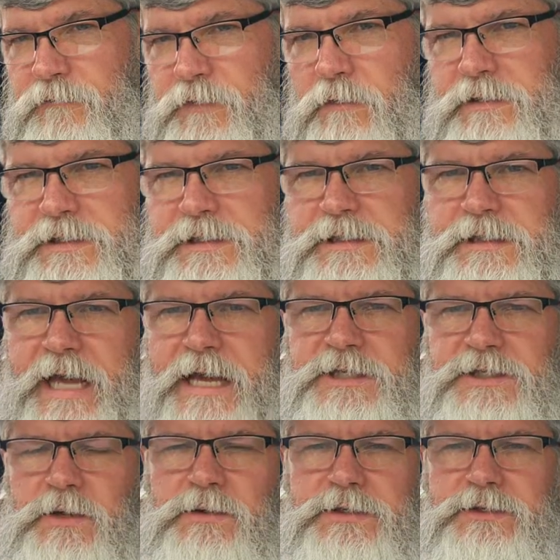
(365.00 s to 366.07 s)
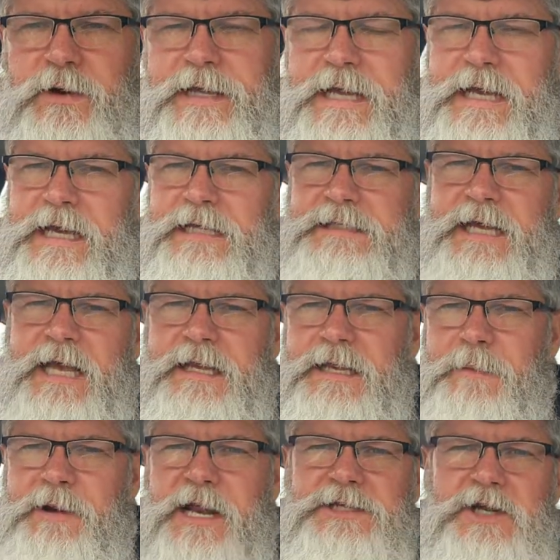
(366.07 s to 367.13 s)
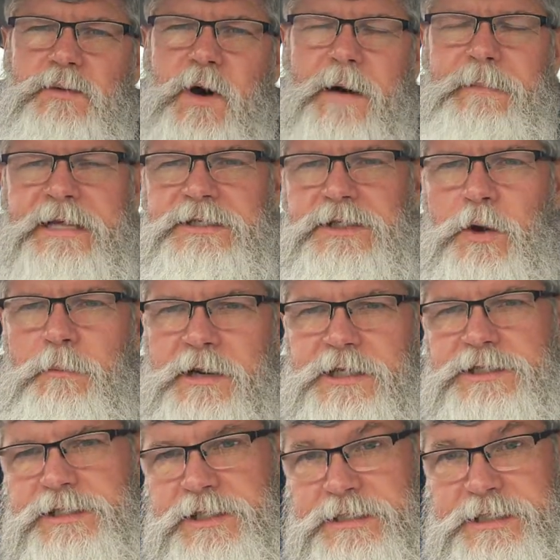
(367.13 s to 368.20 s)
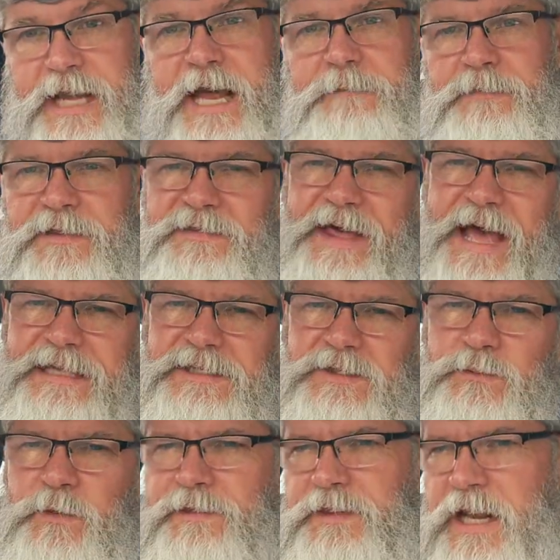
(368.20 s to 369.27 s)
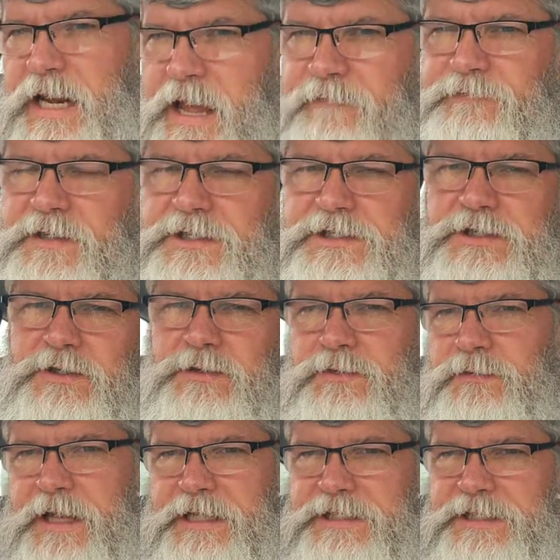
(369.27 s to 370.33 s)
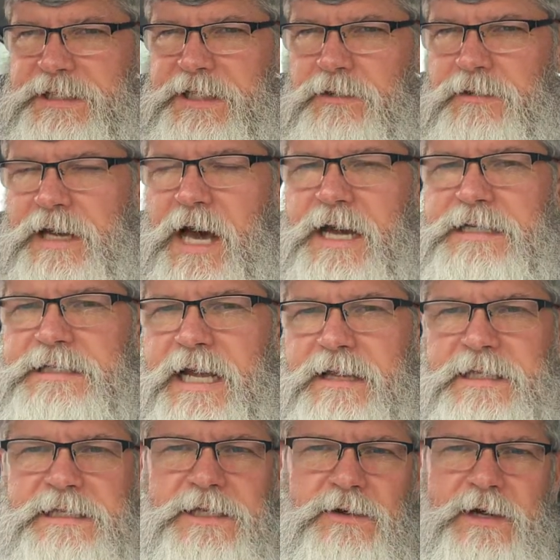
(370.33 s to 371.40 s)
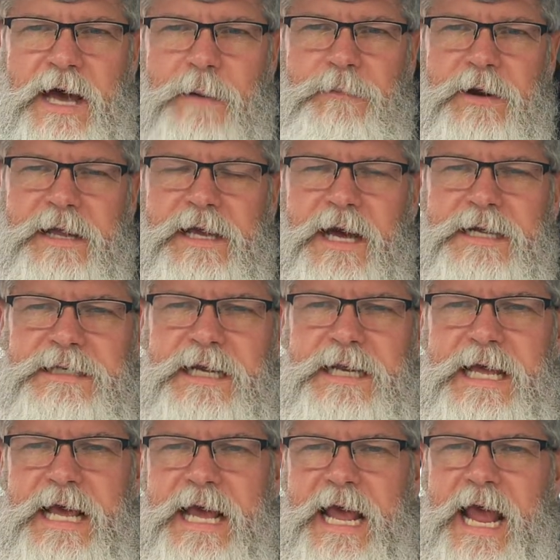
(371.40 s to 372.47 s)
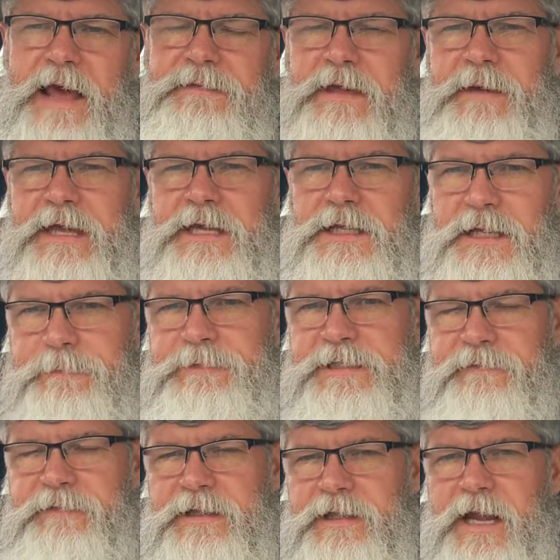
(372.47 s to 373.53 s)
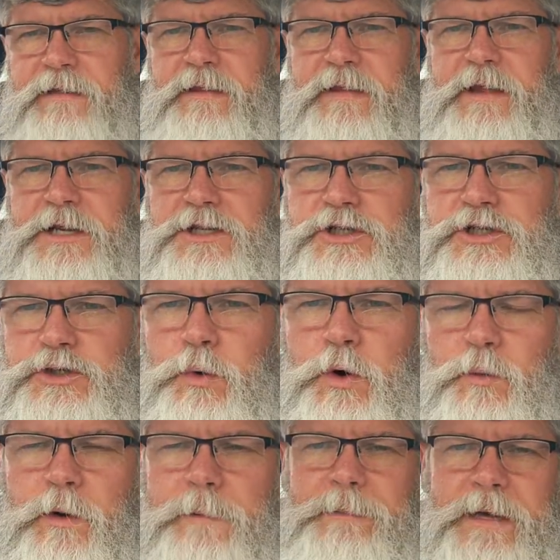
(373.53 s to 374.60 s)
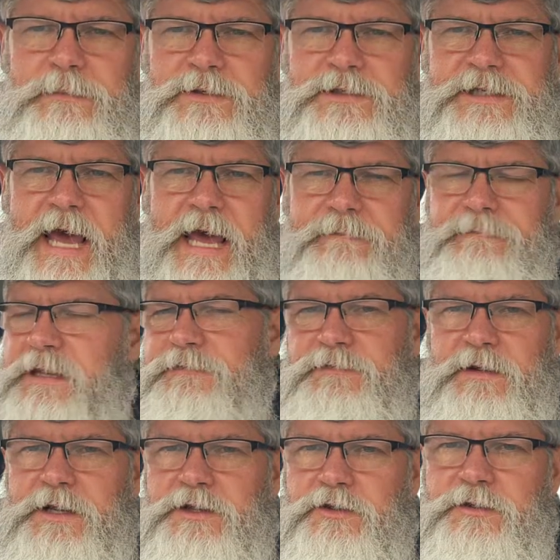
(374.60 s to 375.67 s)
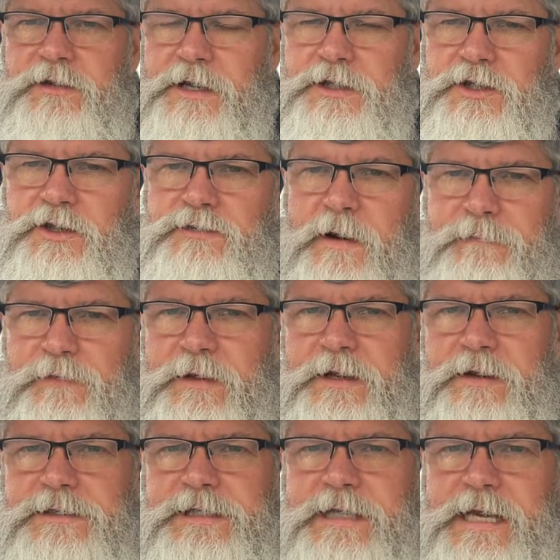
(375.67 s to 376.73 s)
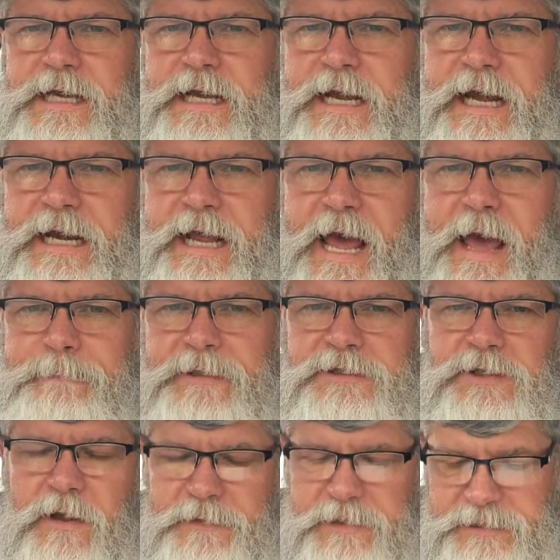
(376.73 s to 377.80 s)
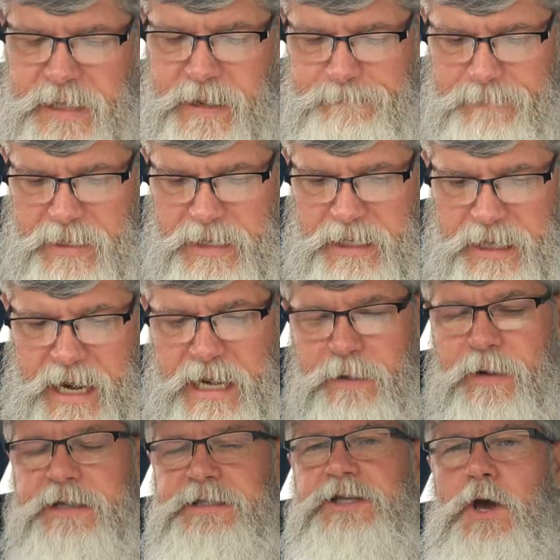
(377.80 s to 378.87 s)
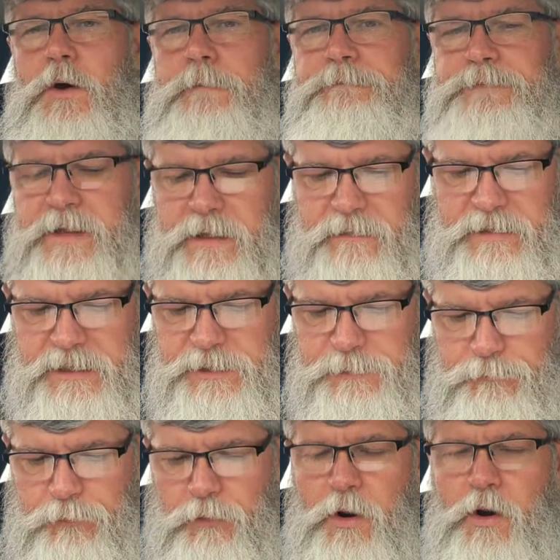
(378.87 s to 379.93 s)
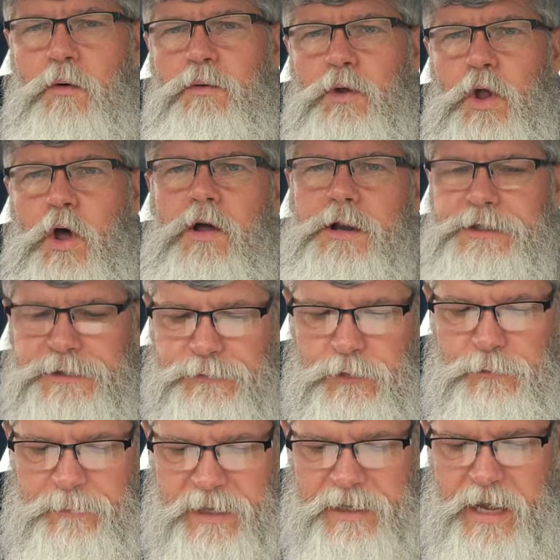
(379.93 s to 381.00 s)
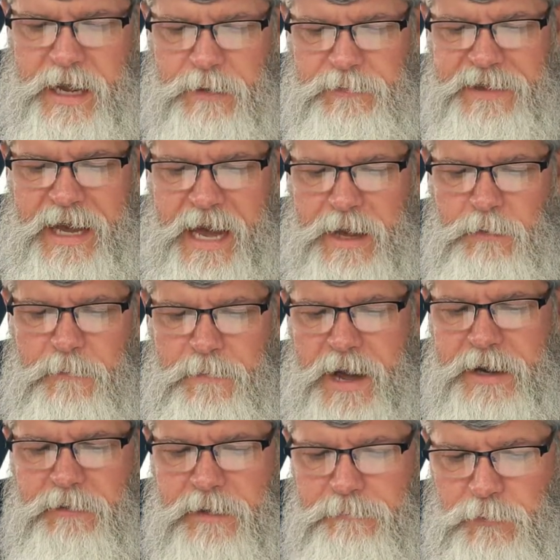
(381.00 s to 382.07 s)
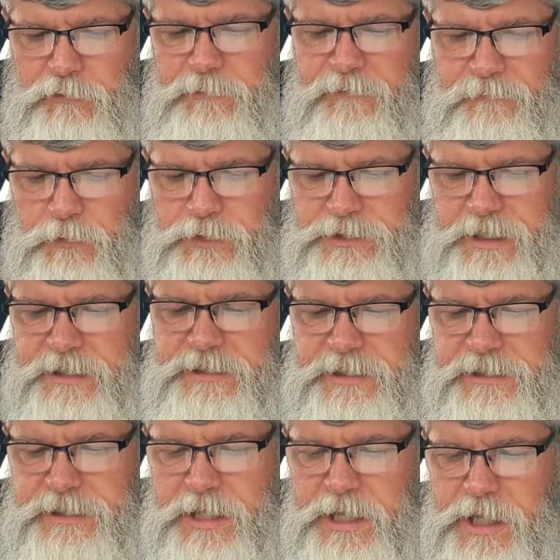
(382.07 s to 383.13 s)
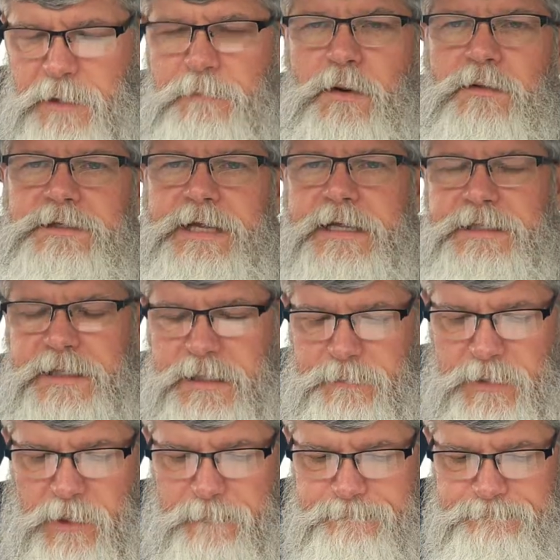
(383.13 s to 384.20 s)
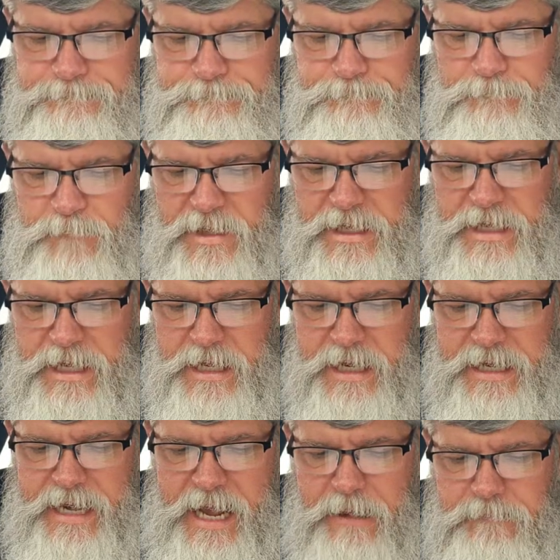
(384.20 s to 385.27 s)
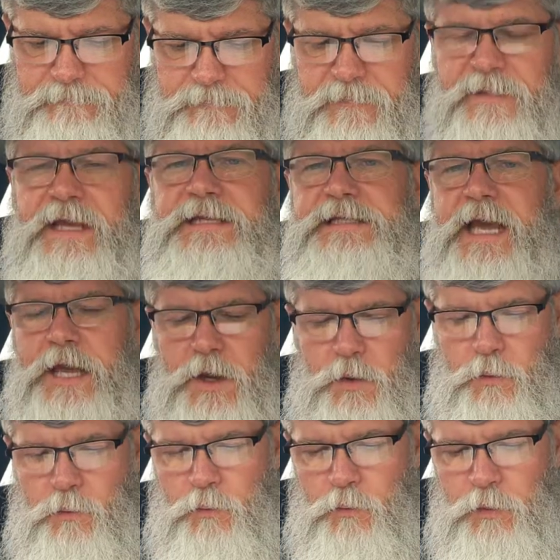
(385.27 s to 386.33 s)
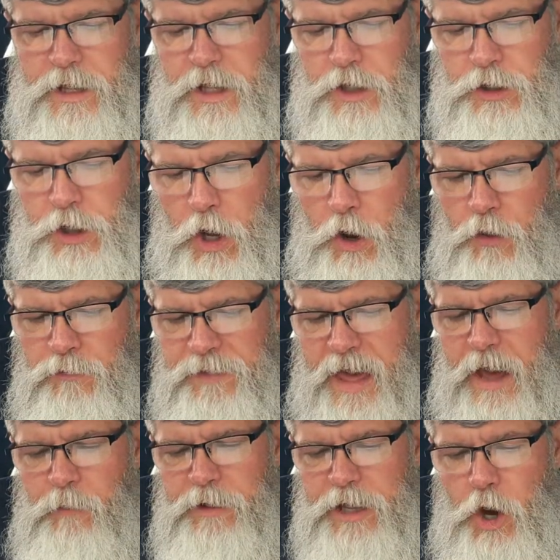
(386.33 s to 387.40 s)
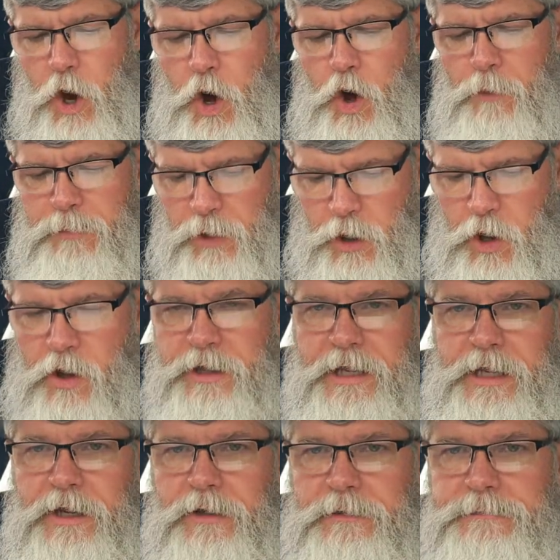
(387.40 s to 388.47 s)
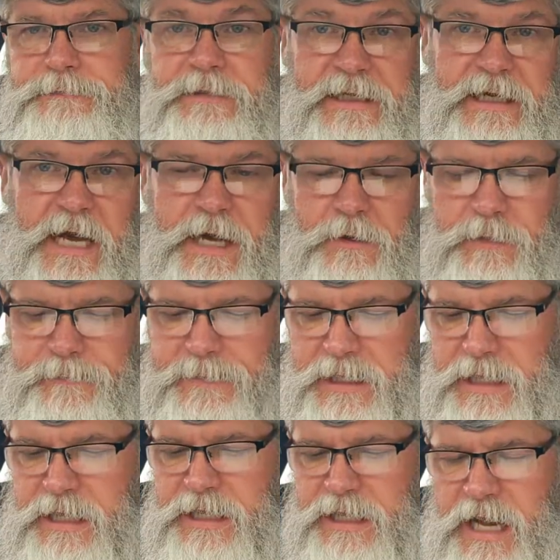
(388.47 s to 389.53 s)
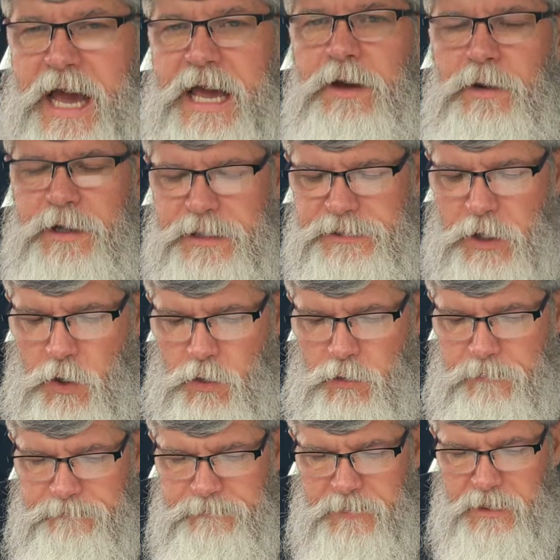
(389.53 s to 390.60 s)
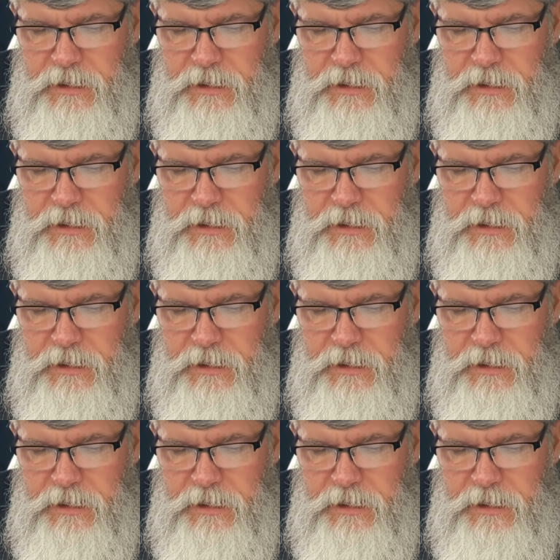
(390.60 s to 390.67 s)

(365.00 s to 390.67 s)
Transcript: folks, catch the whole story. See, now, Menage a Croix means no malicious intent, but that's what the leftists do. They steal content, they steal copyrighted content, and they make clips of it, and then they distort what people say. They've done it to Trump for years, and it happens all the time. Anyway, so this pro-lawless group in Iowa, the Iowa Migrant Movement for Justice, protested the bill. Now, they say, we know that we all belong here in Iowa. Iowa is home,